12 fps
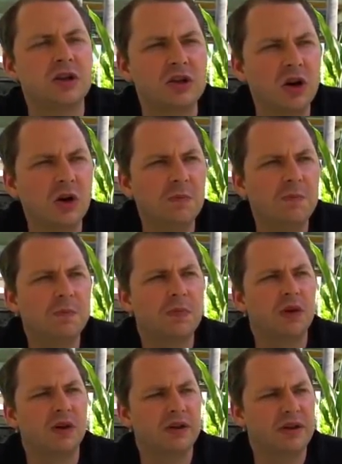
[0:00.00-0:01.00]
So
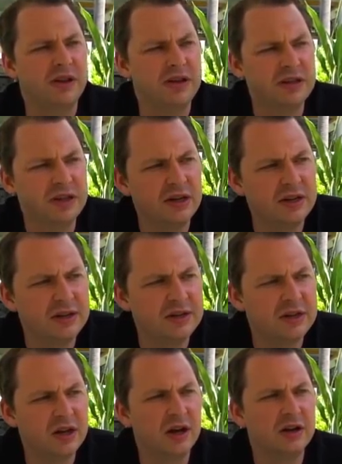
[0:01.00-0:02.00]
this
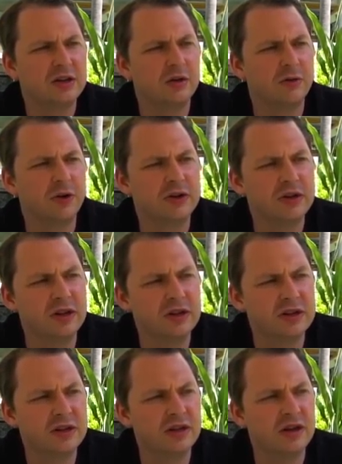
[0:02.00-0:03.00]
is uh, so for
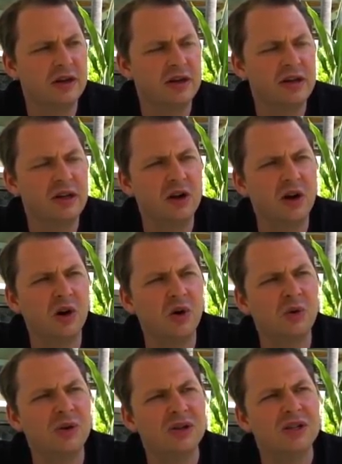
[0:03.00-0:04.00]
instance, in Neo,